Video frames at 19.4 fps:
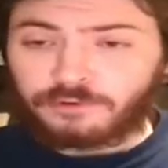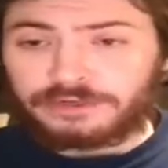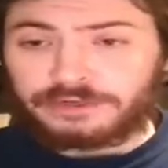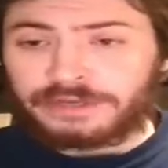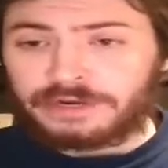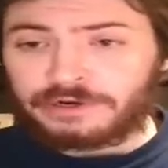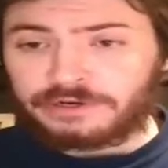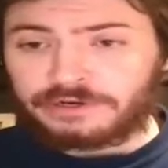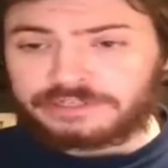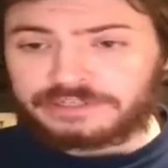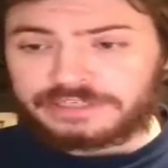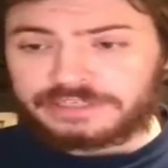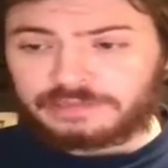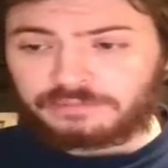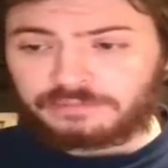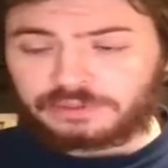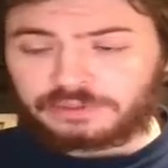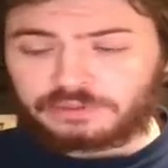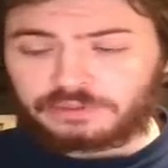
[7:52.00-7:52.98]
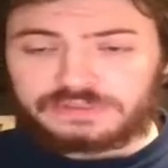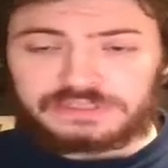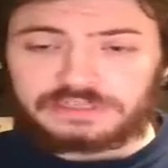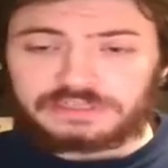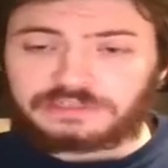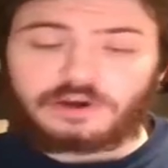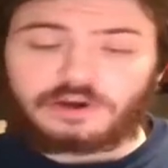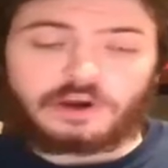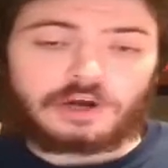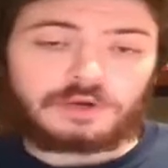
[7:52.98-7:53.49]
Garry team losing
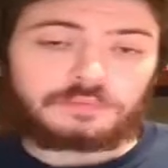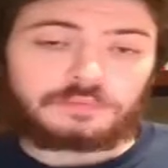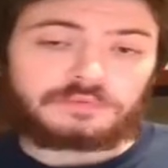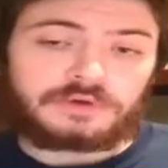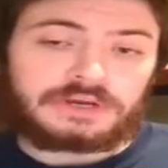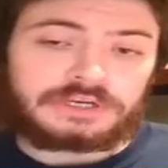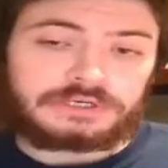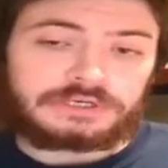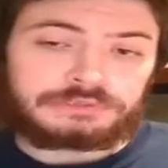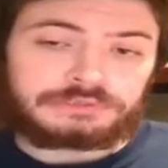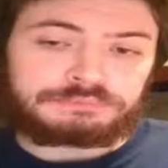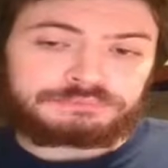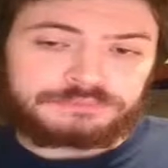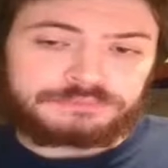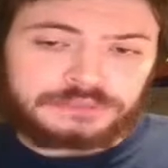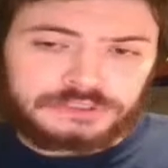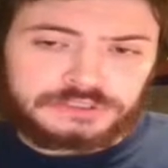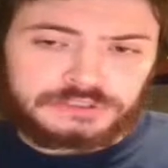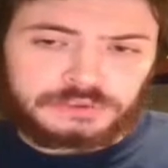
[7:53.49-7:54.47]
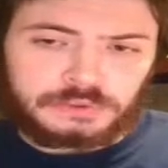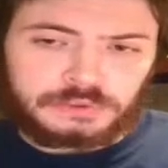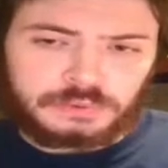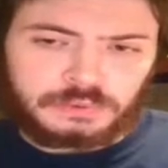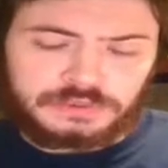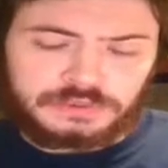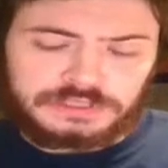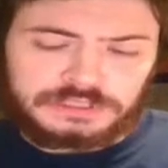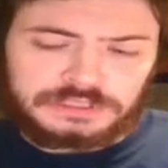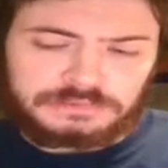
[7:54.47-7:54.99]
in a heartbreaker
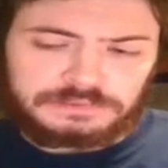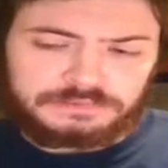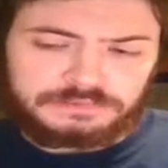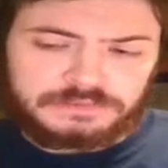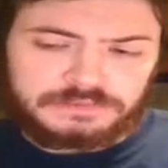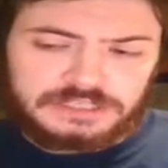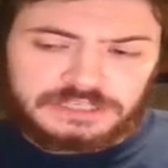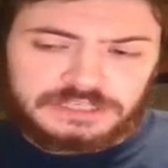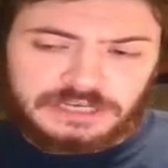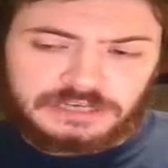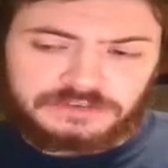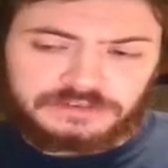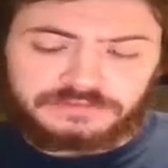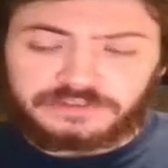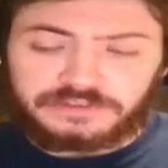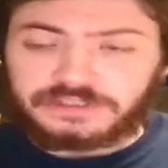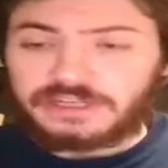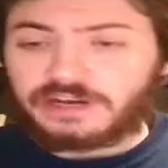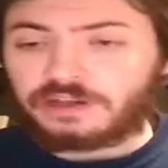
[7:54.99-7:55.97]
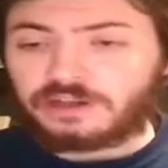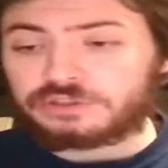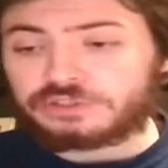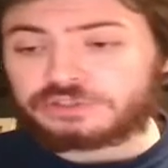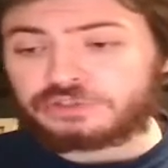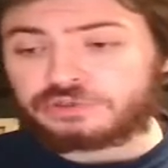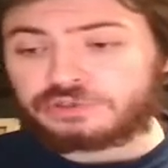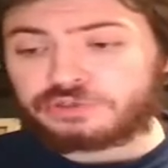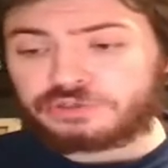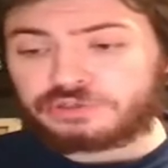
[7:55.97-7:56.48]
to the St. Vital
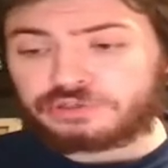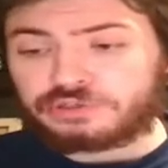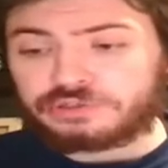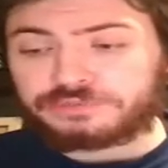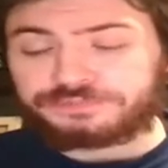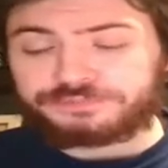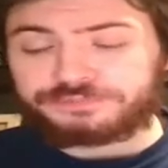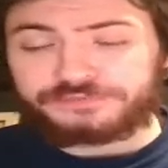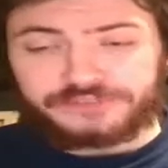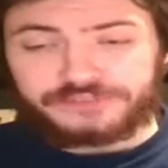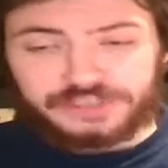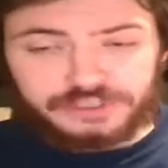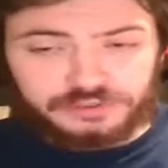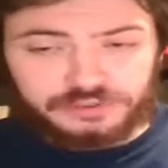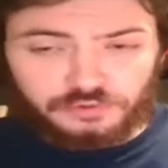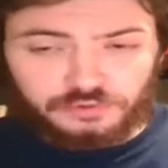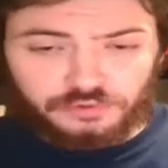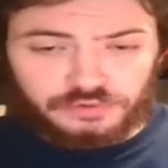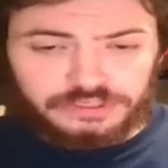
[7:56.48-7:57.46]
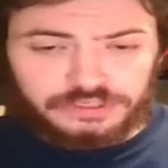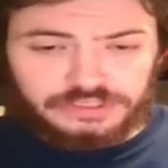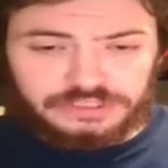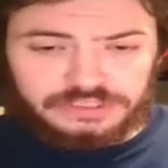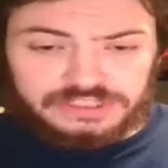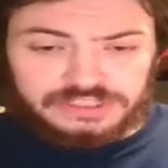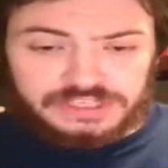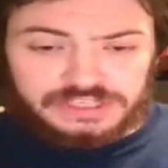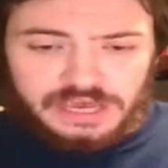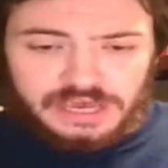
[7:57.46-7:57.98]
Junior
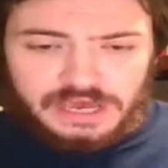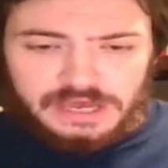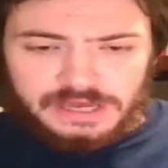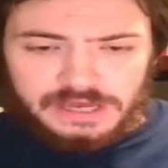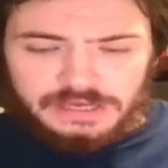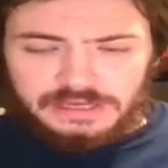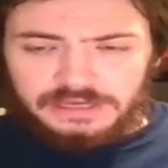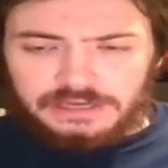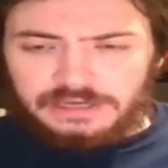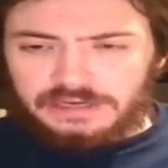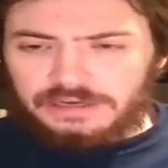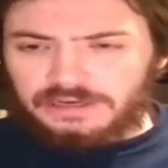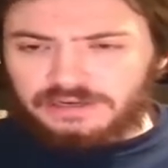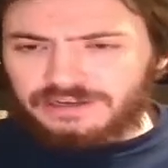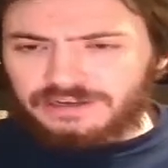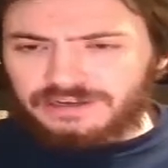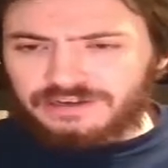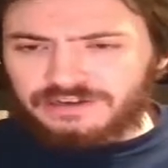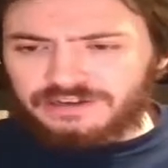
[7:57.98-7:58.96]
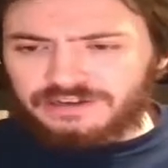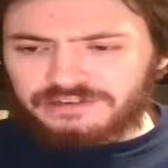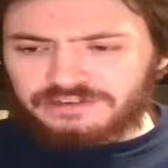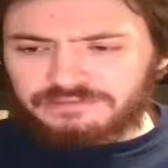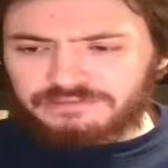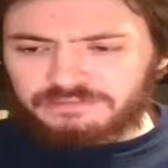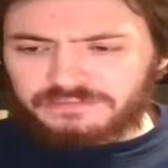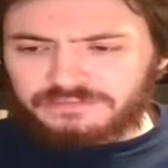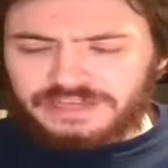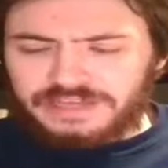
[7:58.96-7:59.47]
Victorias in
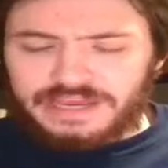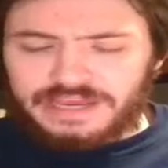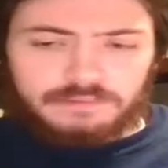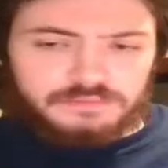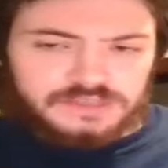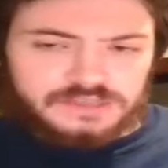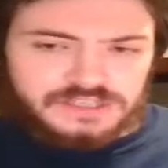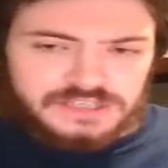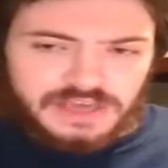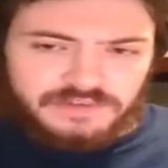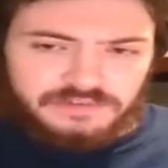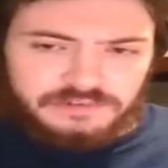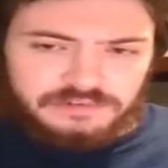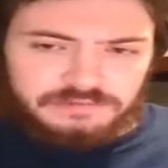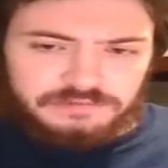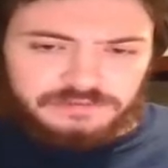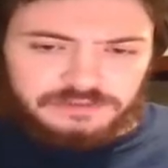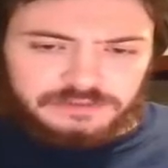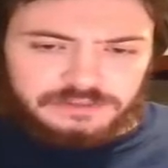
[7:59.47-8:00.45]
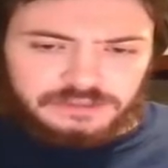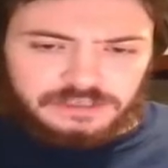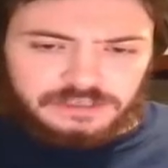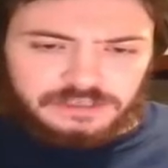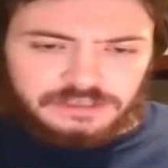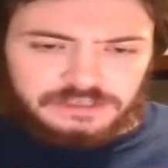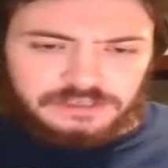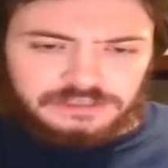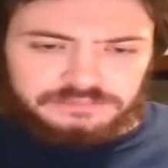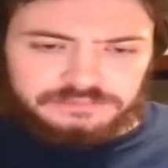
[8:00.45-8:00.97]
game seven
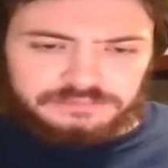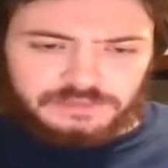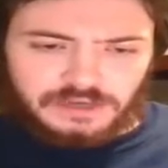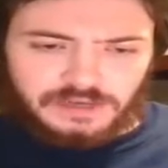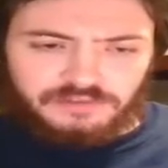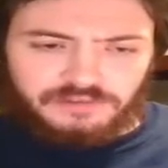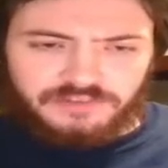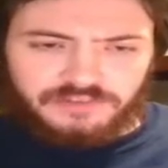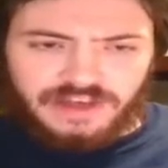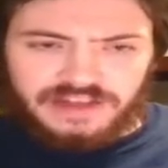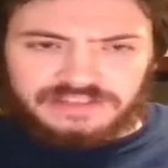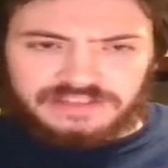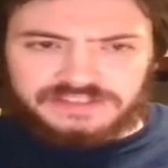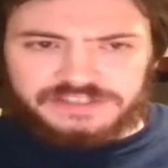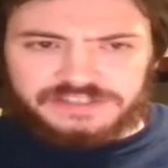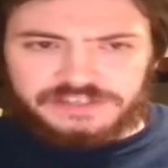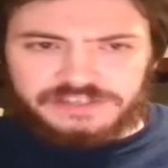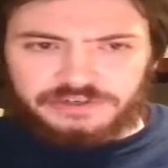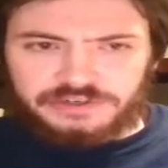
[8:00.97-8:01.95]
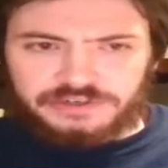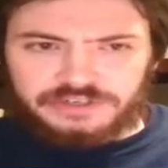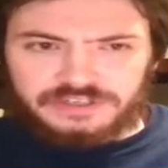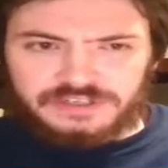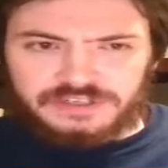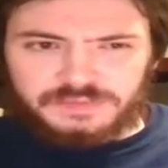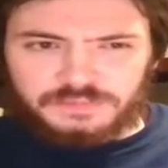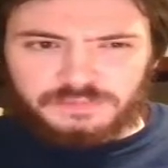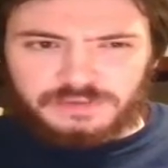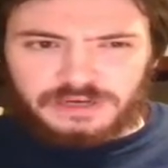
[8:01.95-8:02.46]
of that
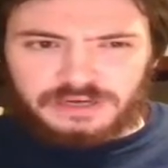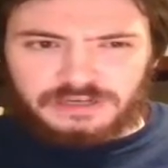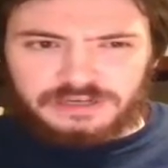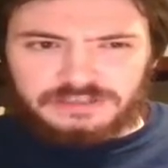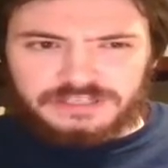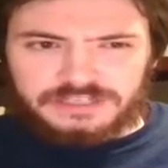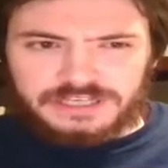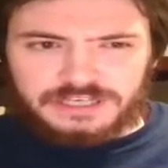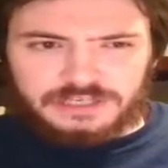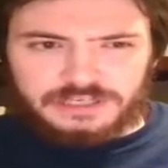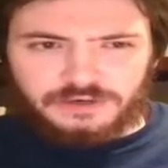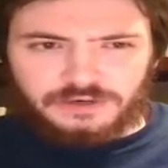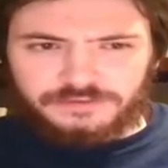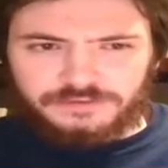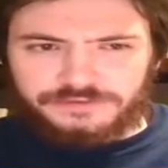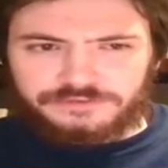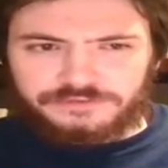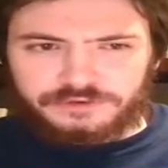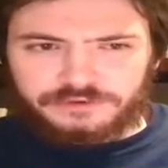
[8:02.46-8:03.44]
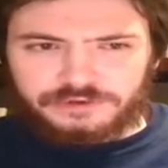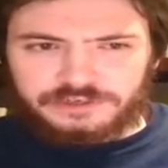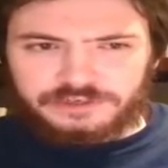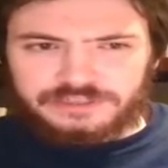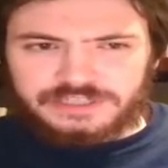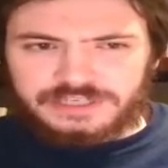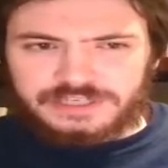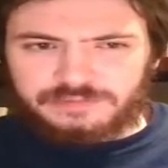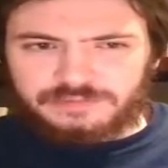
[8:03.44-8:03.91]
series. But taking over for a team